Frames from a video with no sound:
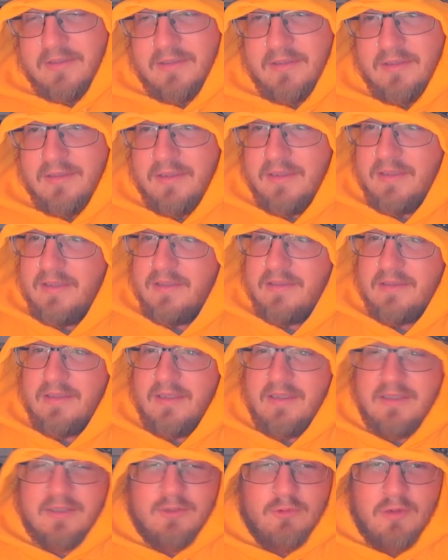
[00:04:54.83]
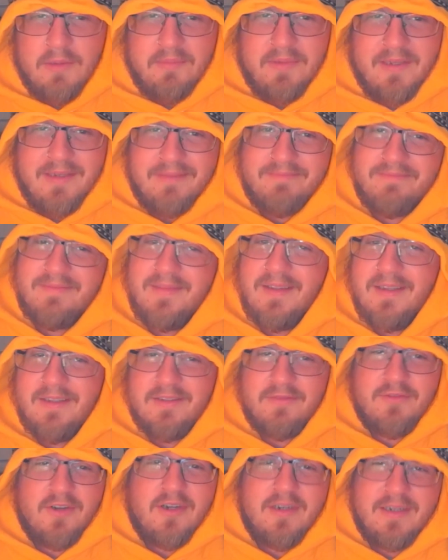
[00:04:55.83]
he's quippy, he's
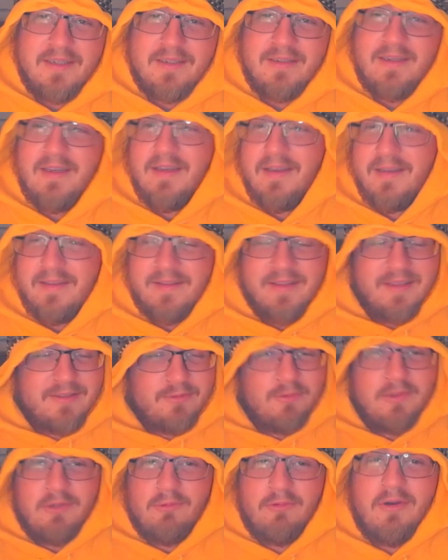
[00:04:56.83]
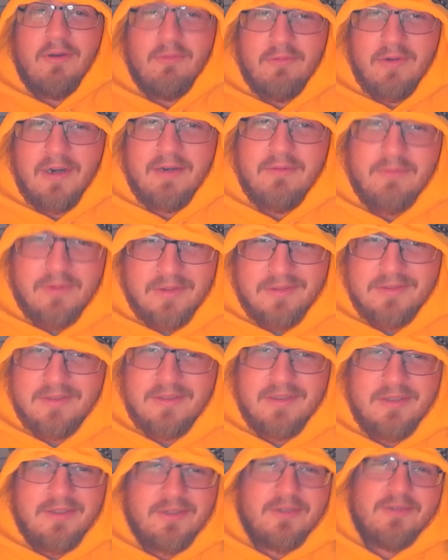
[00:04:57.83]
funny. That's what you want Ryan Reynolds to
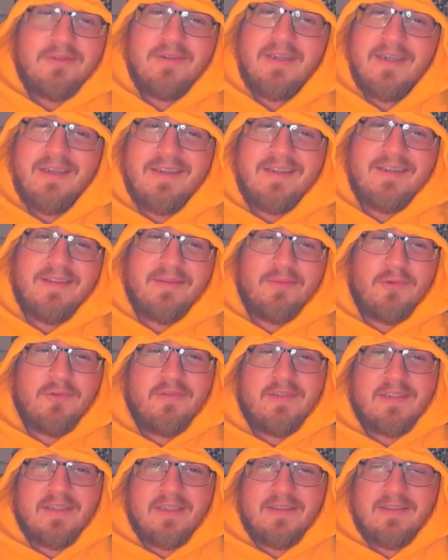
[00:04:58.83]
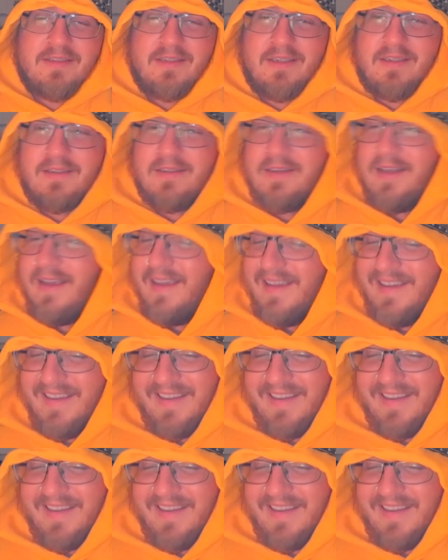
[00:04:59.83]
do in the movies that he's in. He